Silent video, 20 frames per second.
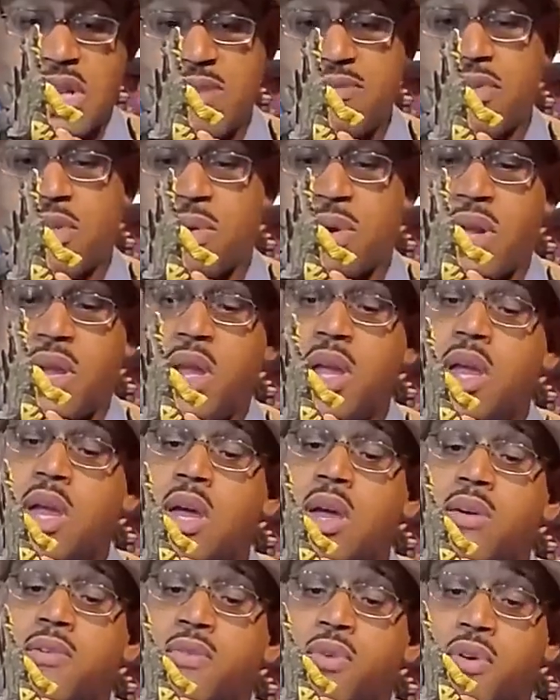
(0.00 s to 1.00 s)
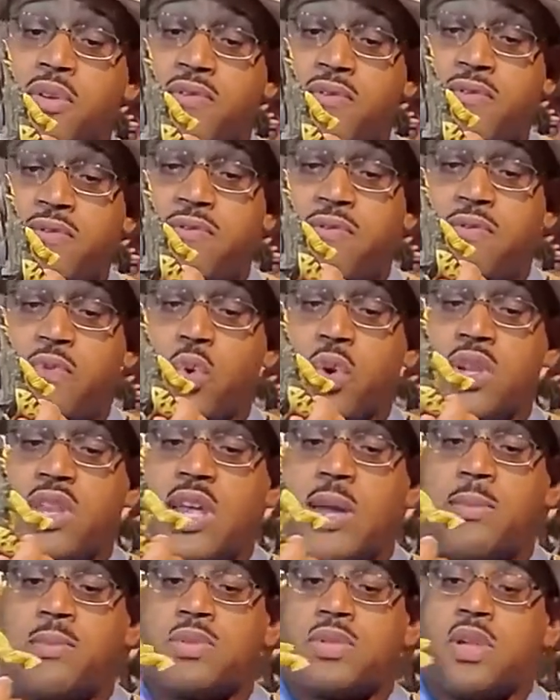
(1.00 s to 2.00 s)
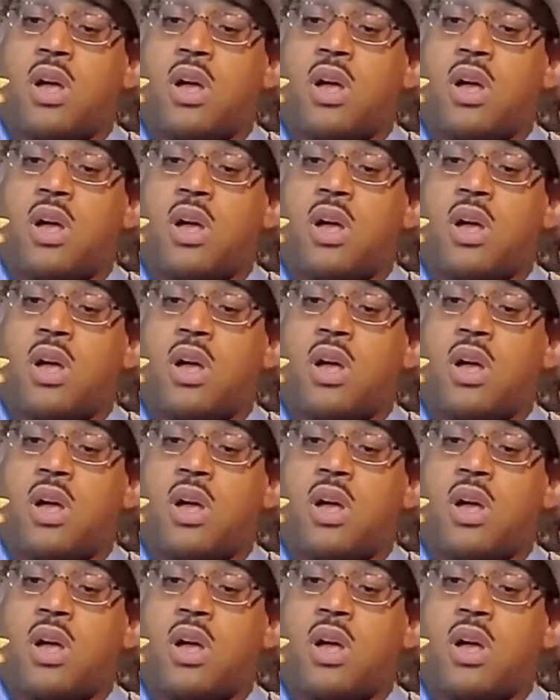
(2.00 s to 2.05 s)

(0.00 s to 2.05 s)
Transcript: have three. Four four limbs,